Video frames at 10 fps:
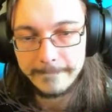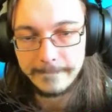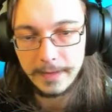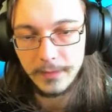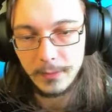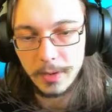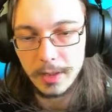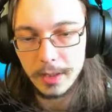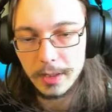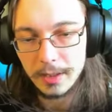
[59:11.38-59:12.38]
If there
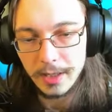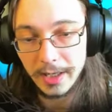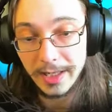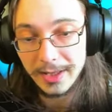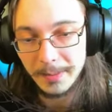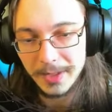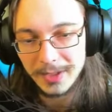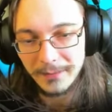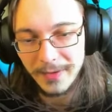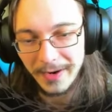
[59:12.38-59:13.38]
were, I'd light their butts
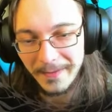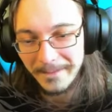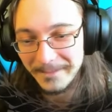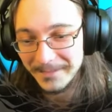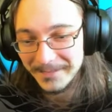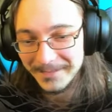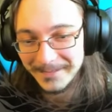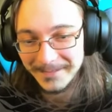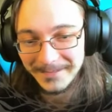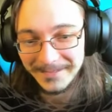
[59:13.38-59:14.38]
on fire.
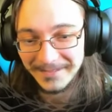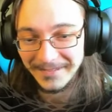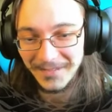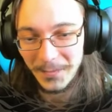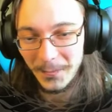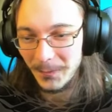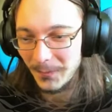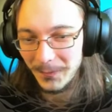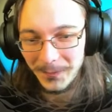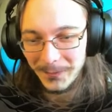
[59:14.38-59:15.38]

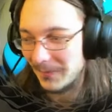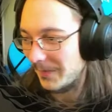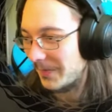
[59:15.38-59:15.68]
Oh,